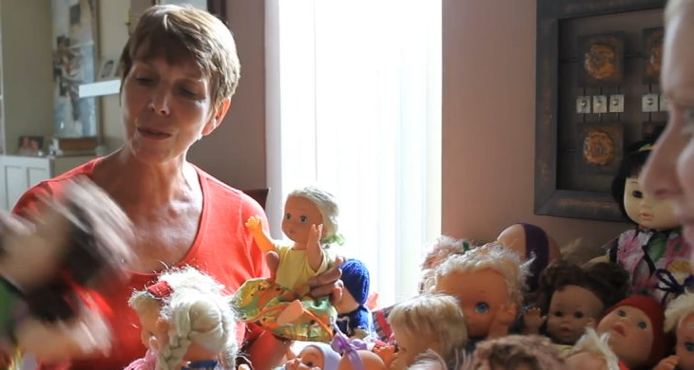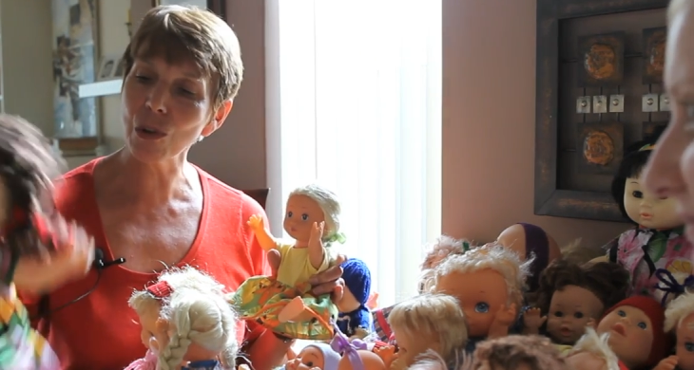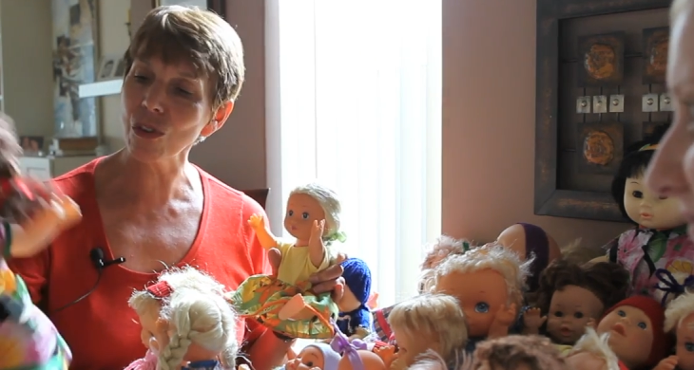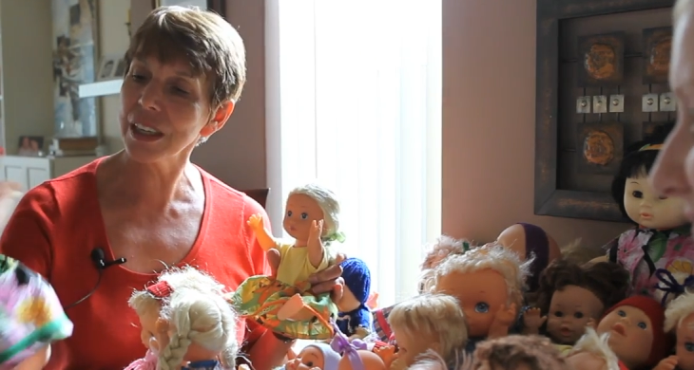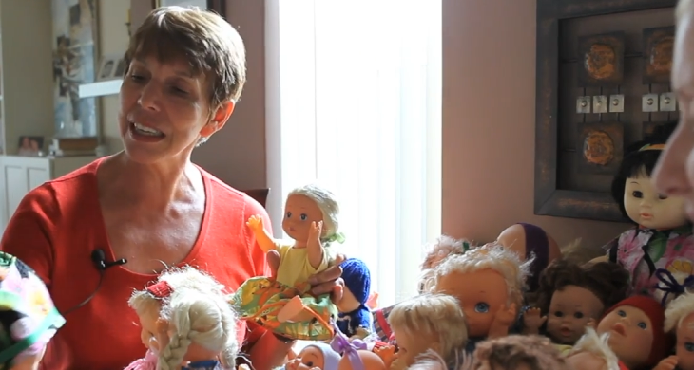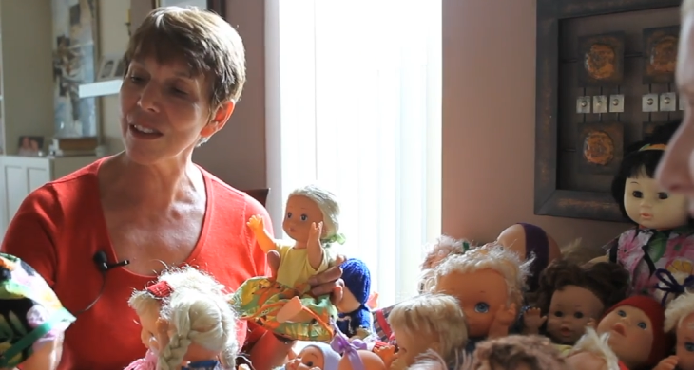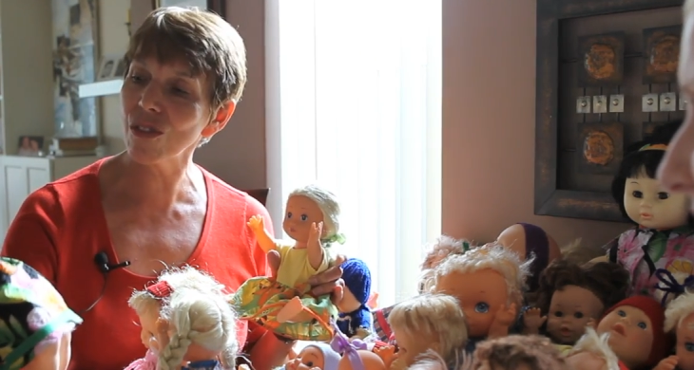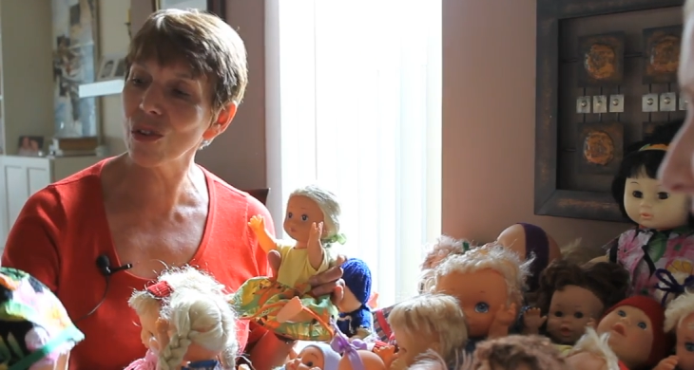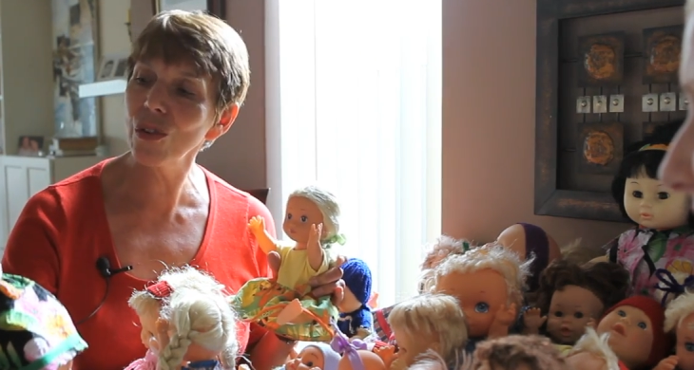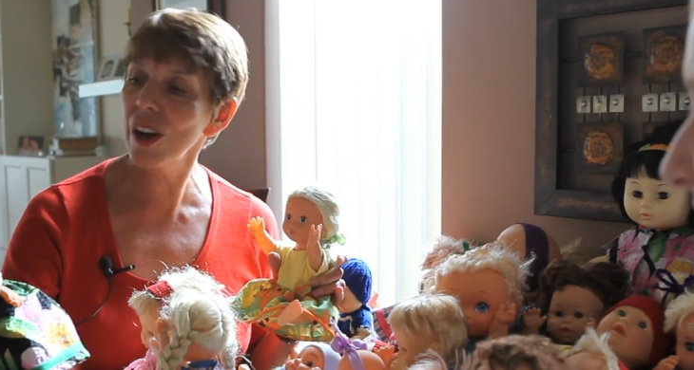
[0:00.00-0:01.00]
Speaker 1: because the kids
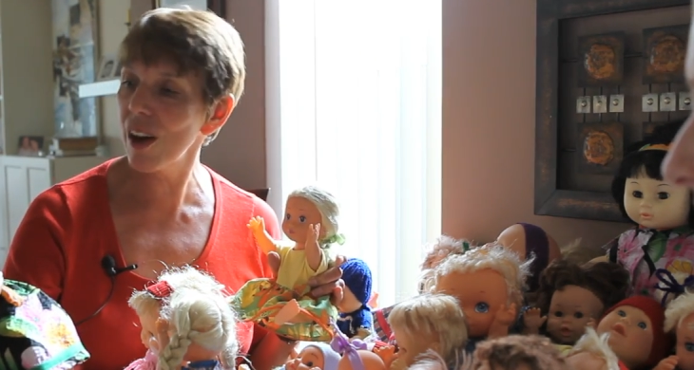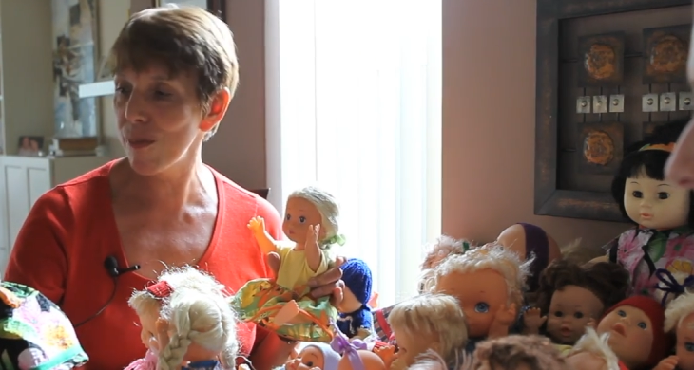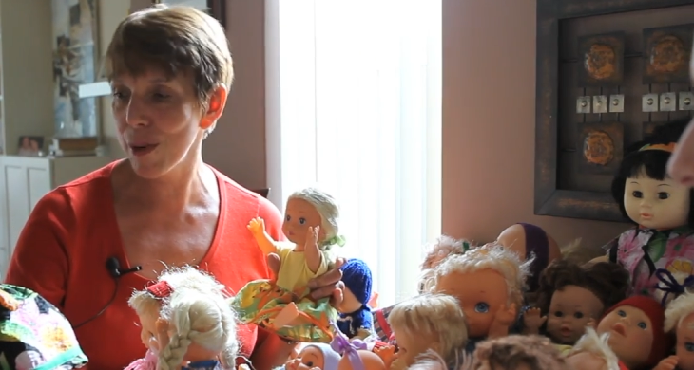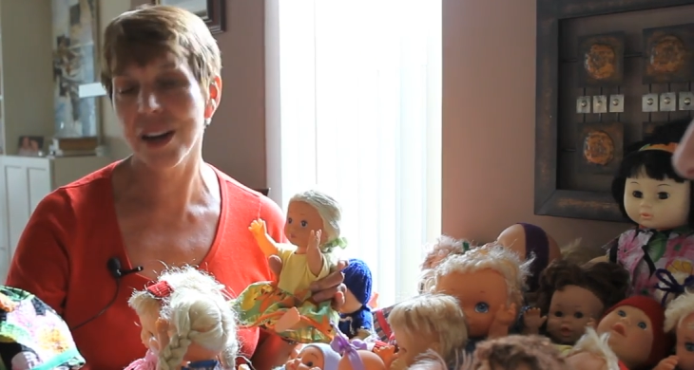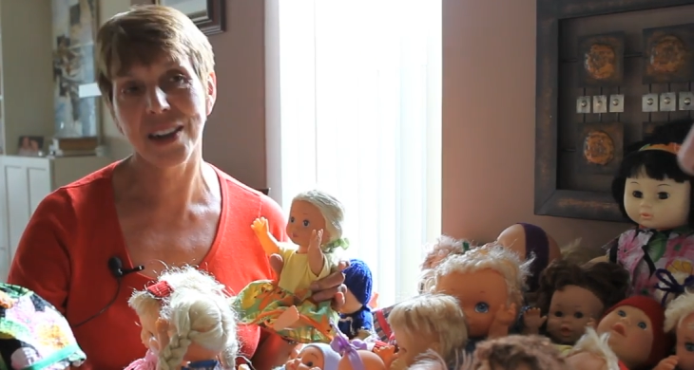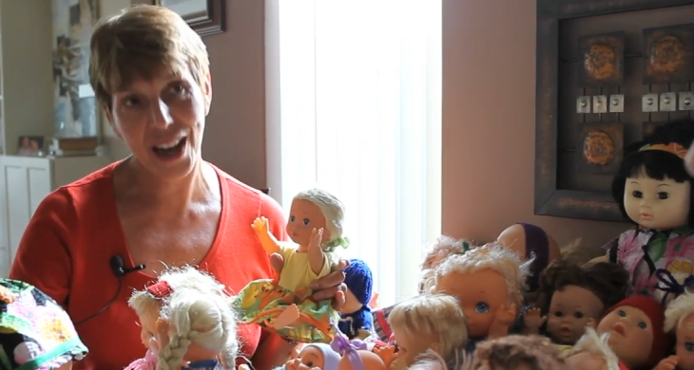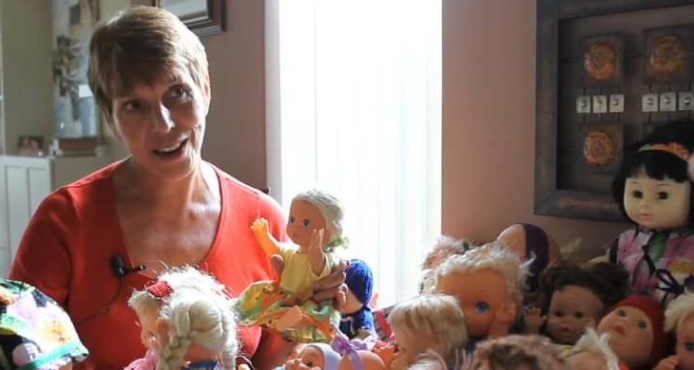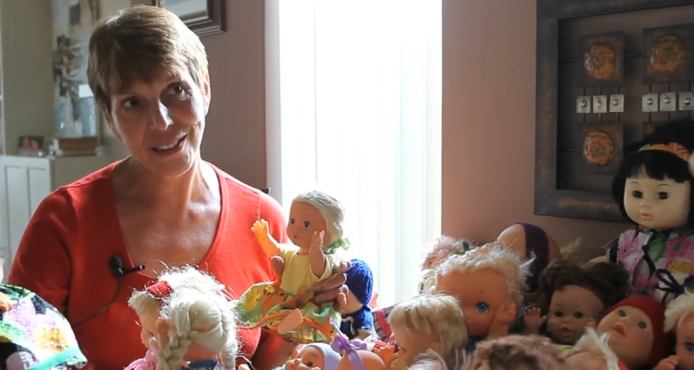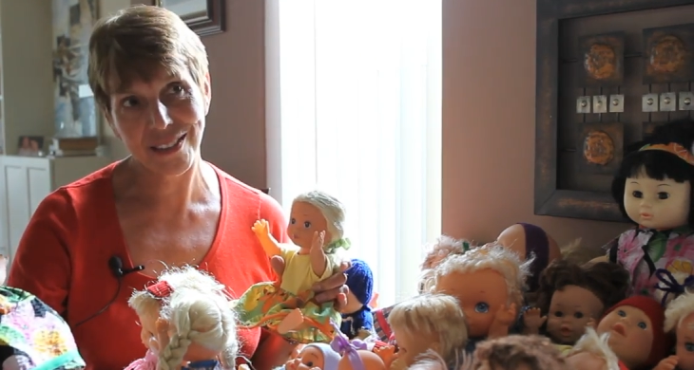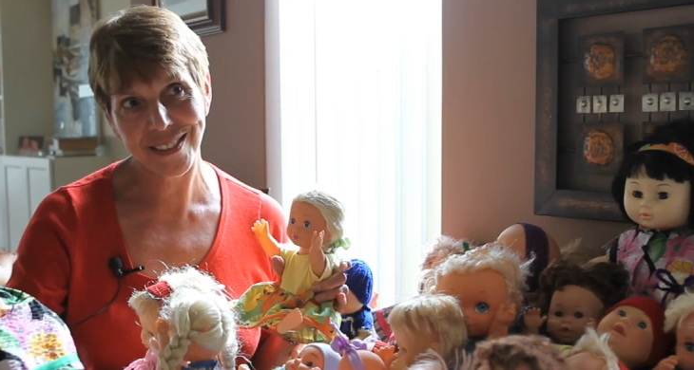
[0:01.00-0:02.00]
do love bright
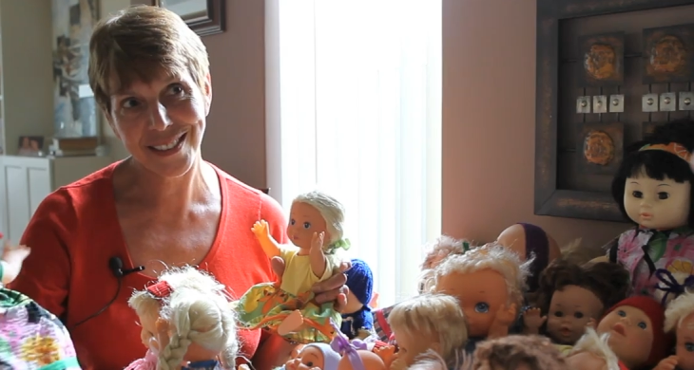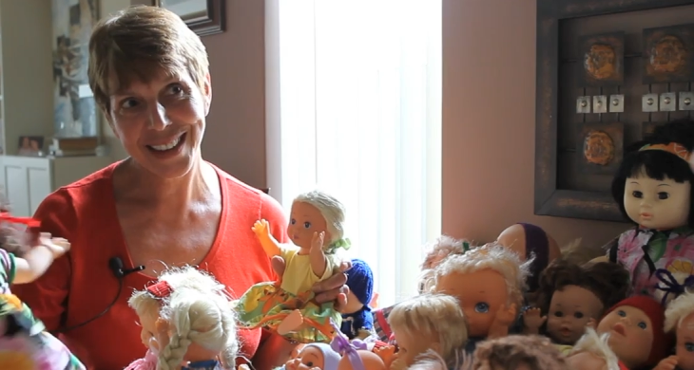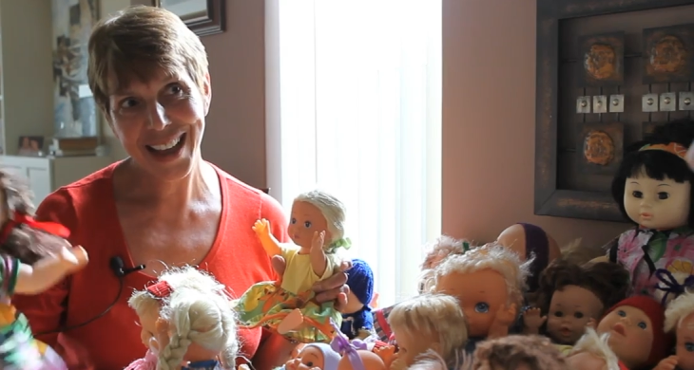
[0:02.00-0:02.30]
colors.